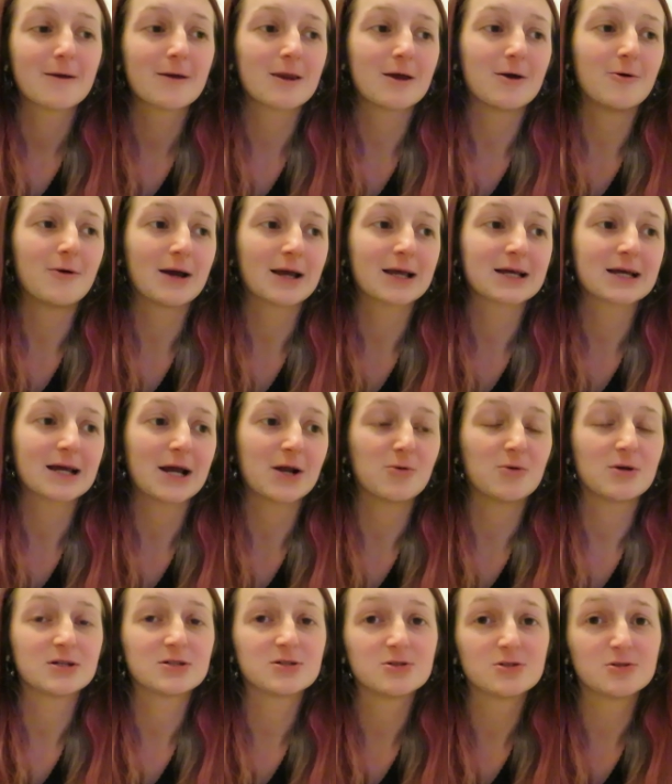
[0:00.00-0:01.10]
I kind of
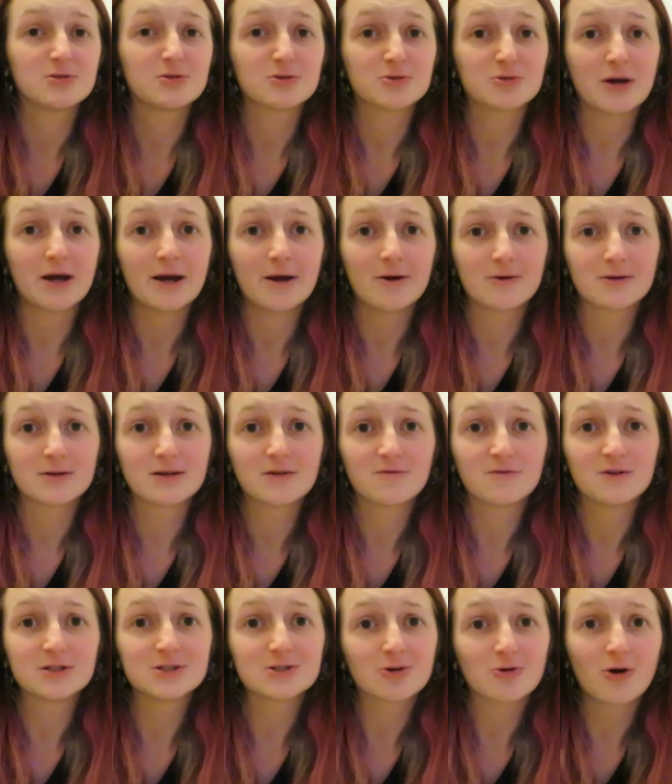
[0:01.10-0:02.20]
wanted to try out a
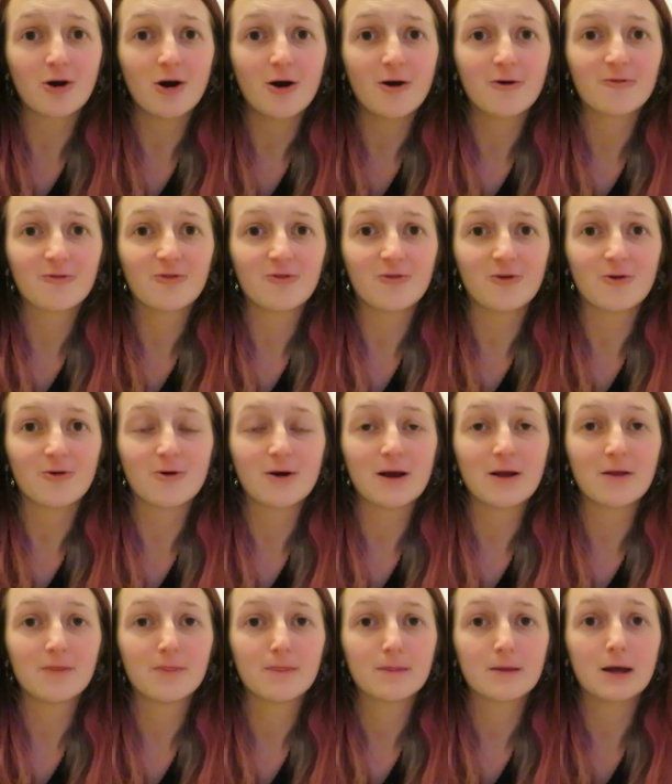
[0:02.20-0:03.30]
different craft for
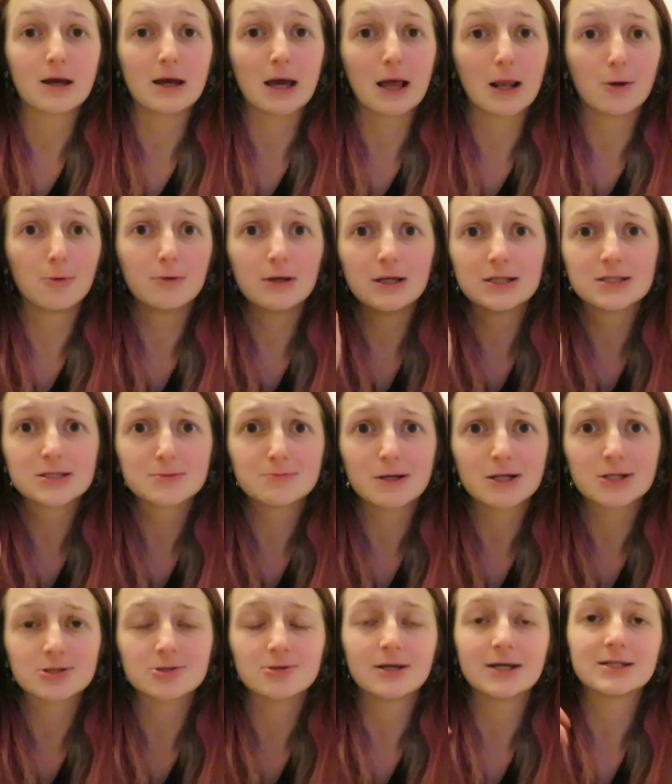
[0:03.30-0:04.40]
a Halloween
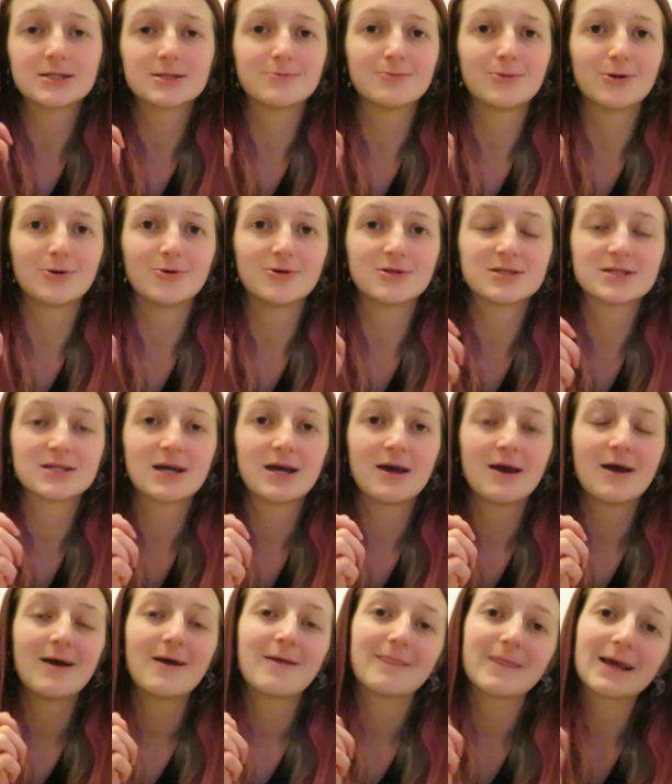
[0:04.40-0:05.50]
special, I suppose.
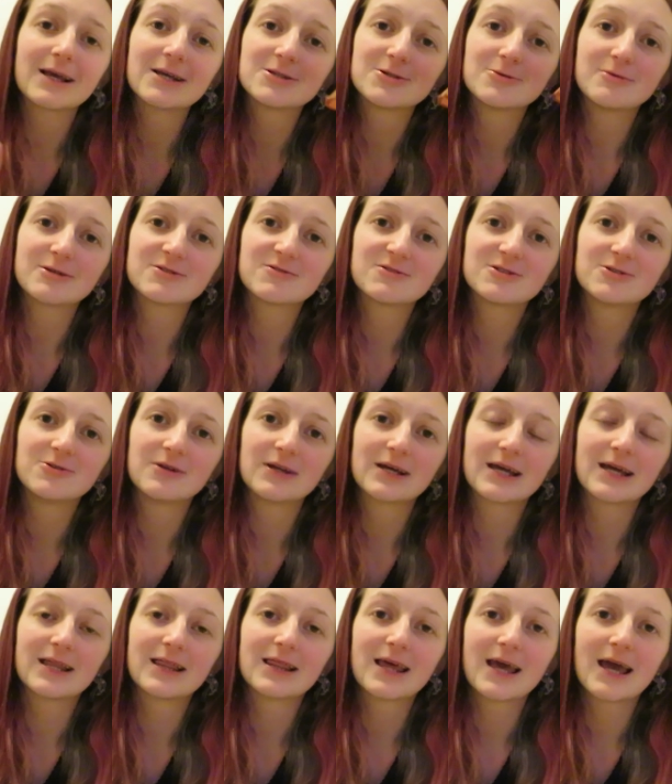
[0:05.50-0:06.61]
Thank you so much for tuning
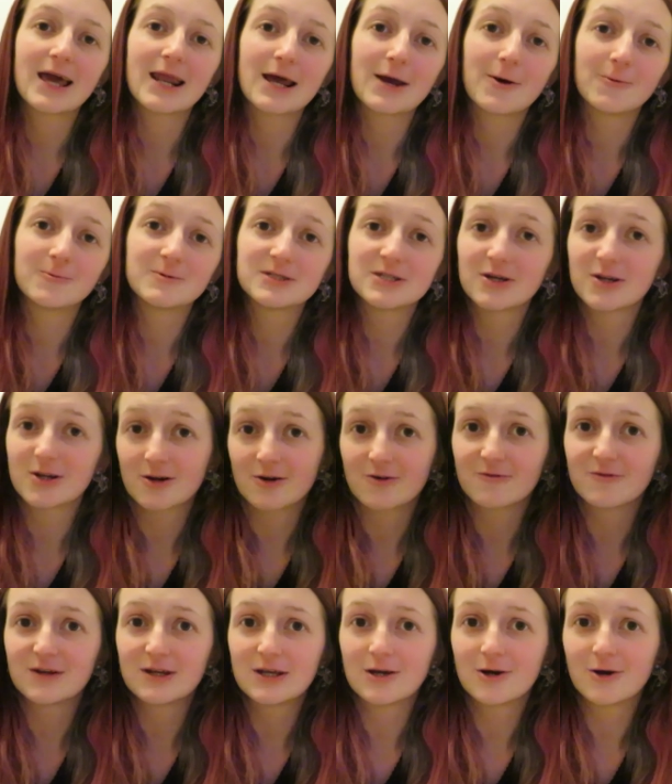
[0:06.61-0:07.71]
in, and I hope to see you in another
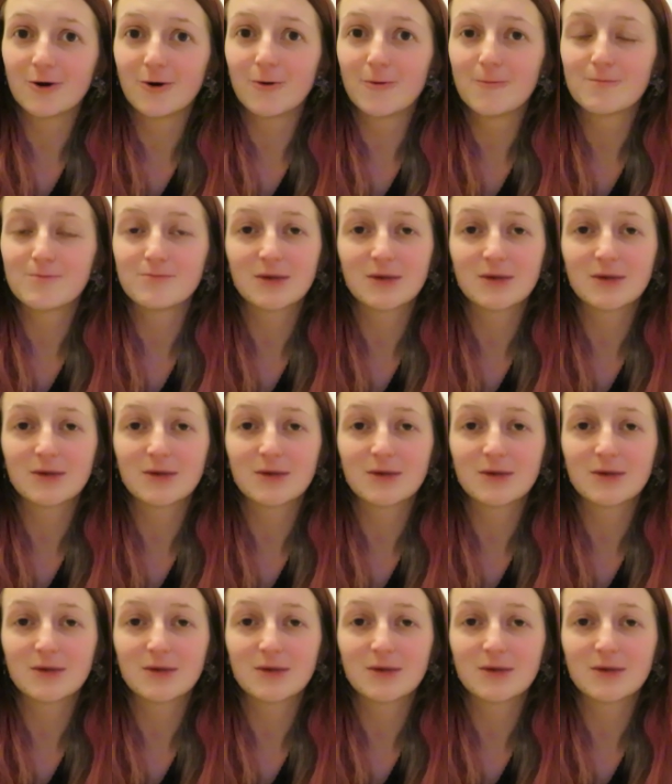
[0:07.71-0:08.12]
video.